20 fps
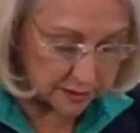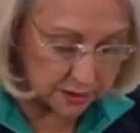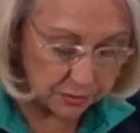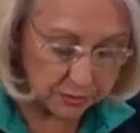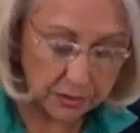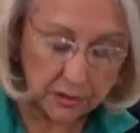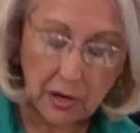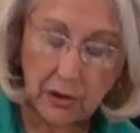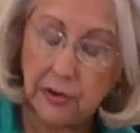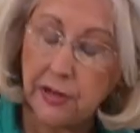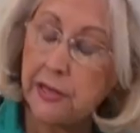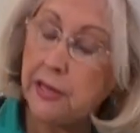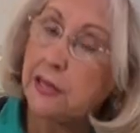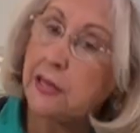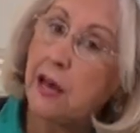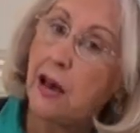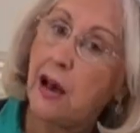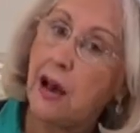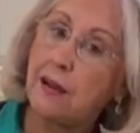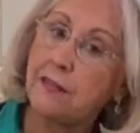So we're going to
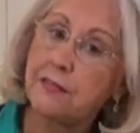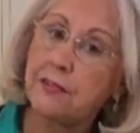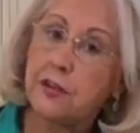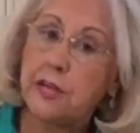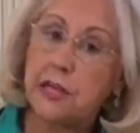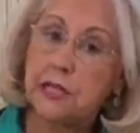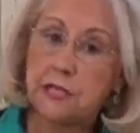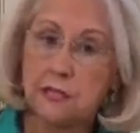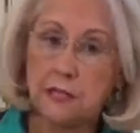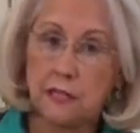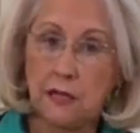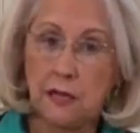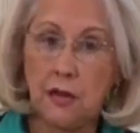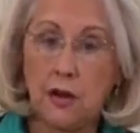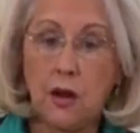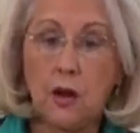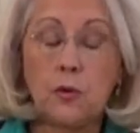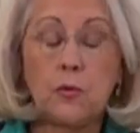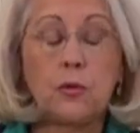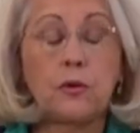cover it.
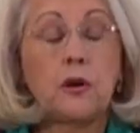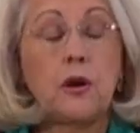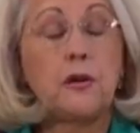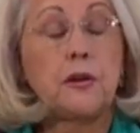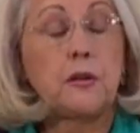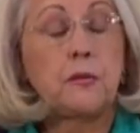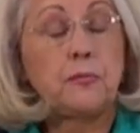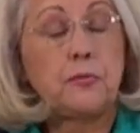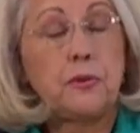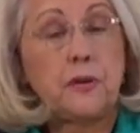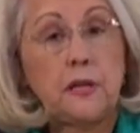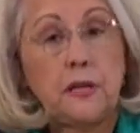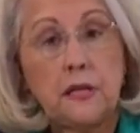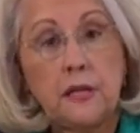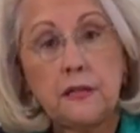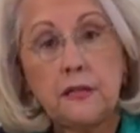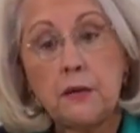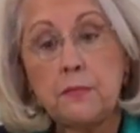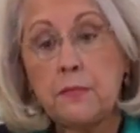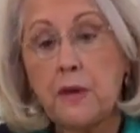We're going to put it
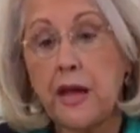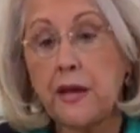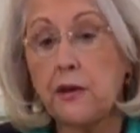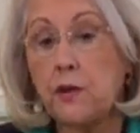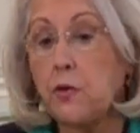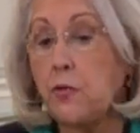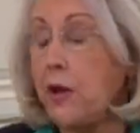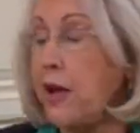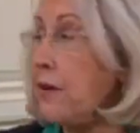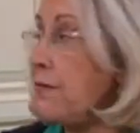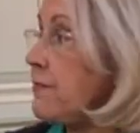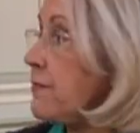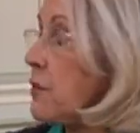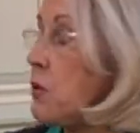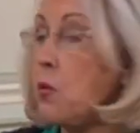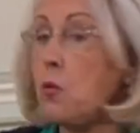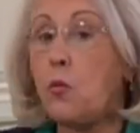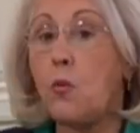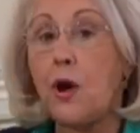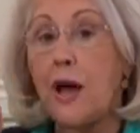in the microwave
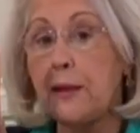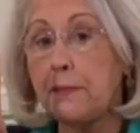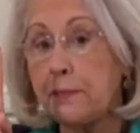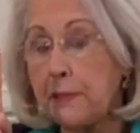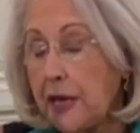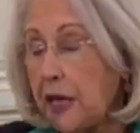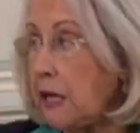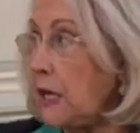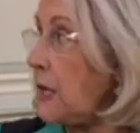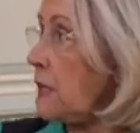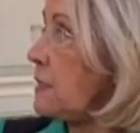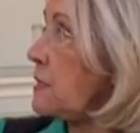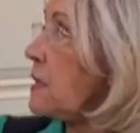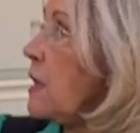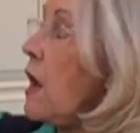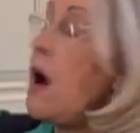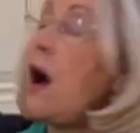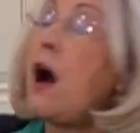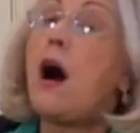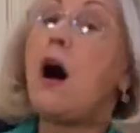for 1 minute
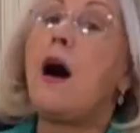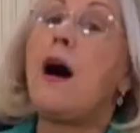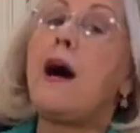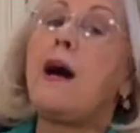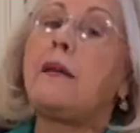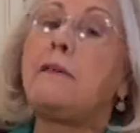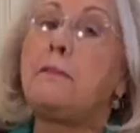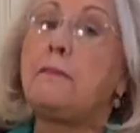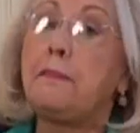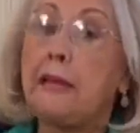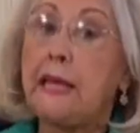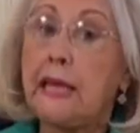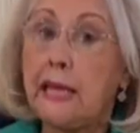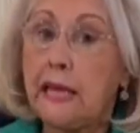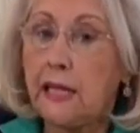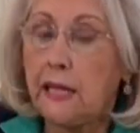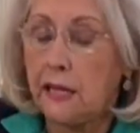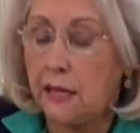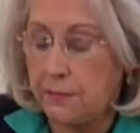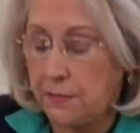on
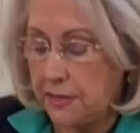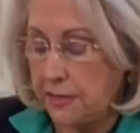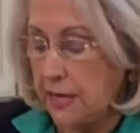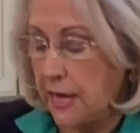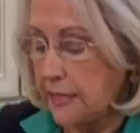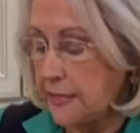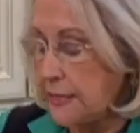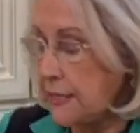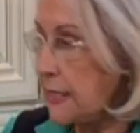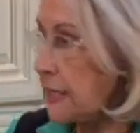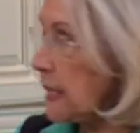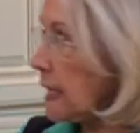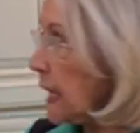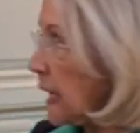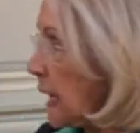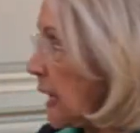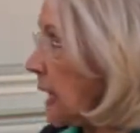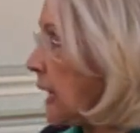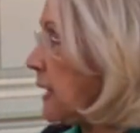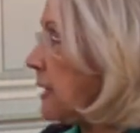medium, and that's the
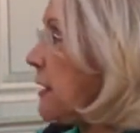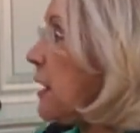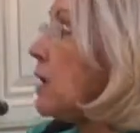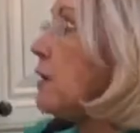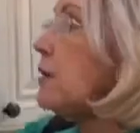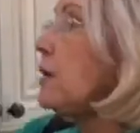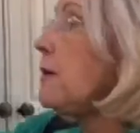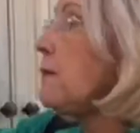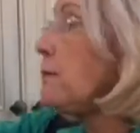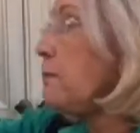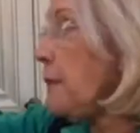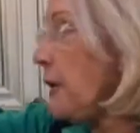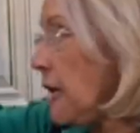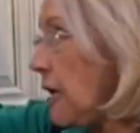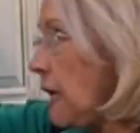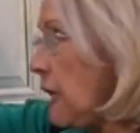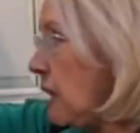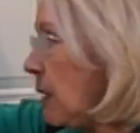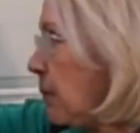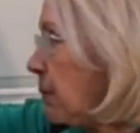key,
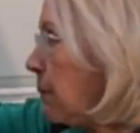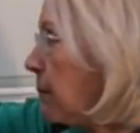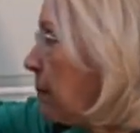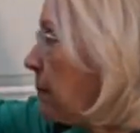medium.